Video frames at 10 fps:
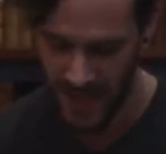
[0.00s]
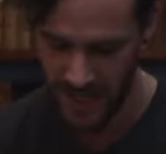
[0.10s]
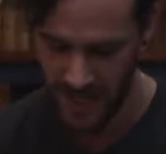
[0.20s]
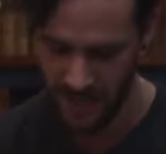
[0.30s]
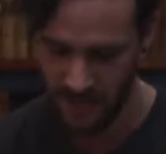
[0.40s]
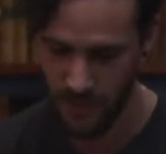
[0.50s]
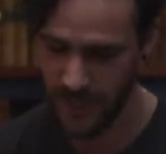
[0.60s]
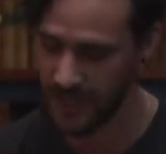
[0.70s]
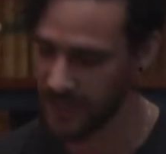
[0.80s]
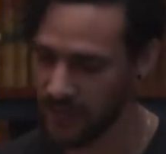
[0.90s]
And
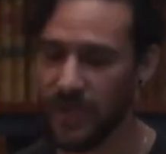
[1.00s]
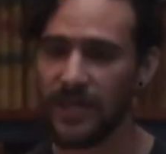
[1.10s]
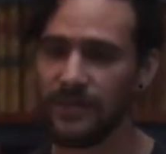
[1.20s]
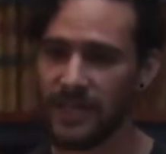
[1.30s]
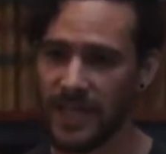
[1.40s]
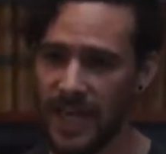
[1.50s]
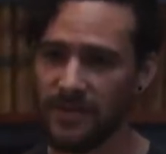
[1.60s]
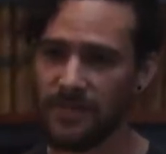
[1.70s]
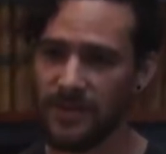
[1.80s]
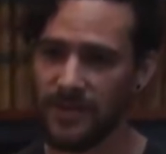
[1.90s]
when he arrived at the
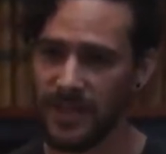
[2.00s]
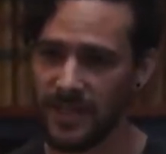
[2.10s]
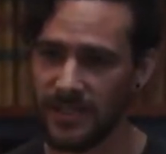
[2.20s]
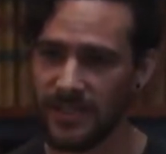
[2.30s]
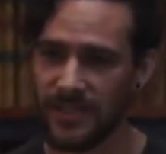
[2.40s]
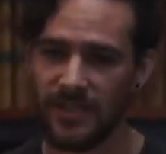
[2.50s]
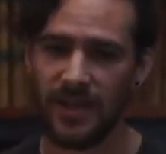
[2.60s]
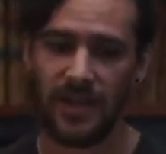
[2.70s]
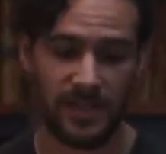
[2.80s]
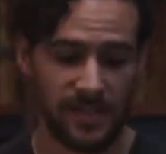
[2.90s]
Cape, his
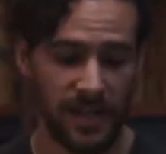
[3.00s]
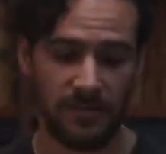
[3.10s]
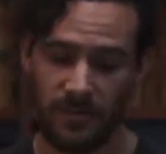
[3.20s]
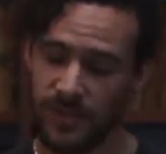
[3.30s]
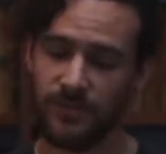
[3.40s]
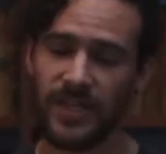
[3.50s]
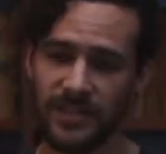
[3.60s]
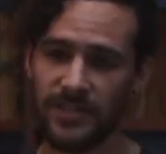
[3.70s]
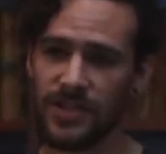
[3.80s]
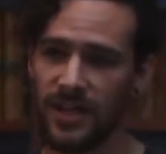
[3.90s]
assignment was
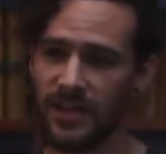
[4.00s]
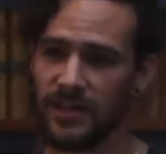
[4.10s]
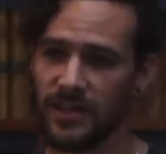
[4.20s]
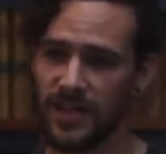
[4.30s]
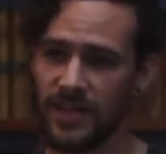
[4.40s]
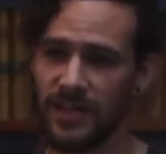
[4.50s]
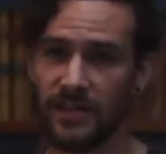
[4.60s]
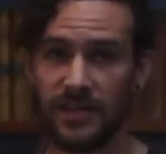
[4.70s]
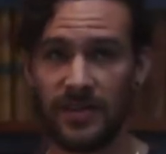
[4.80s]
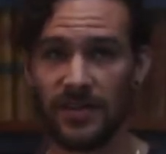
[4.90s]
really to chart
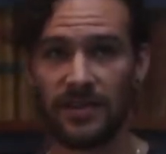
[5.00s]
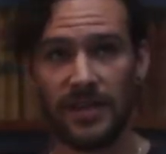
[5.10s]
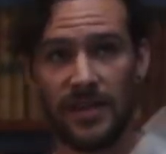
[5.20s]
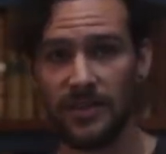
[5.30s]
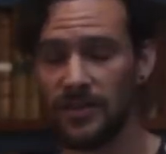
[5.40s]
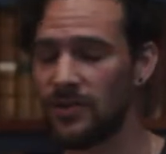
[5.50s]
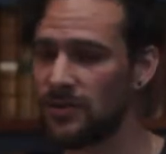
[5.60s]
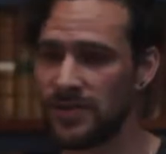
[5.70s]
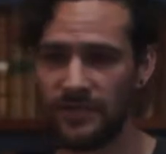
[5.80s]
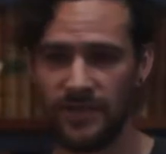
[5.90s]
the
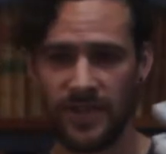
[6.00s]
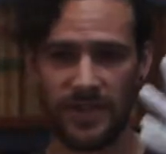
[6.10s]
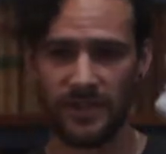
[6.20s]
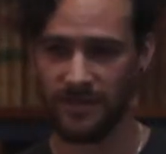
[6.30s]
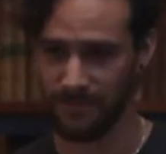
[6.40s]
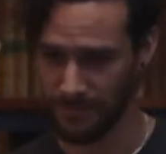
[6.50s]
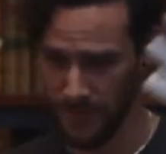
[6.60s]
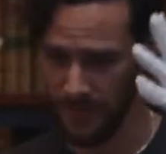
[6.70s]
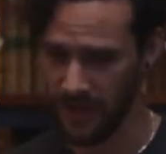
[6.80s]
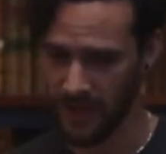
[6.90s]
course of the
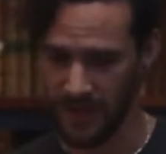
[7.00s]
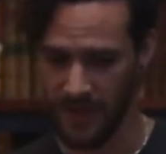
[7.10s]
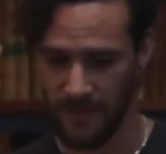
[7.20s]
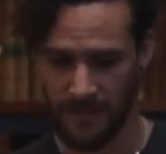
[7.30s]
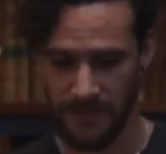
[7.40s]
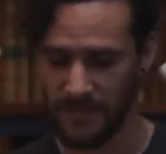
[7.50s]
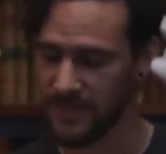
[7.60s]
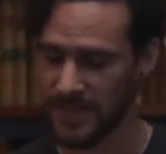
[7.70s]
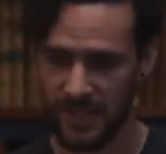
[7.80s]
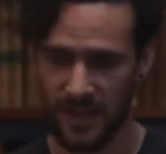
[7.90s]

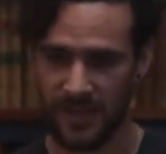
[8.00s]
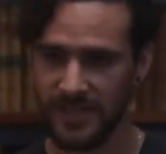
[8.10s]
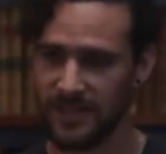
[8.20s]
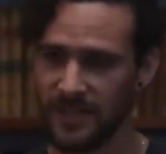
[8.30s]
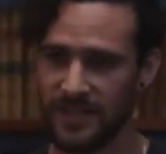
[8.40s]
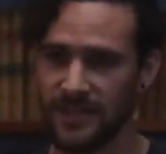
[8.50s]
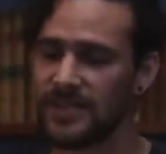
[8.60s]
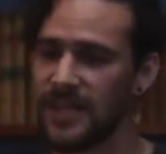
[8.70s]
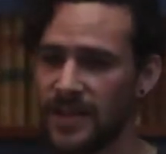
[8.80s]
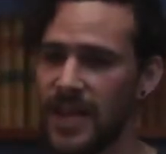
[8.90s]
stars in the
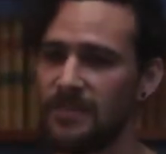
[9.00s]
southern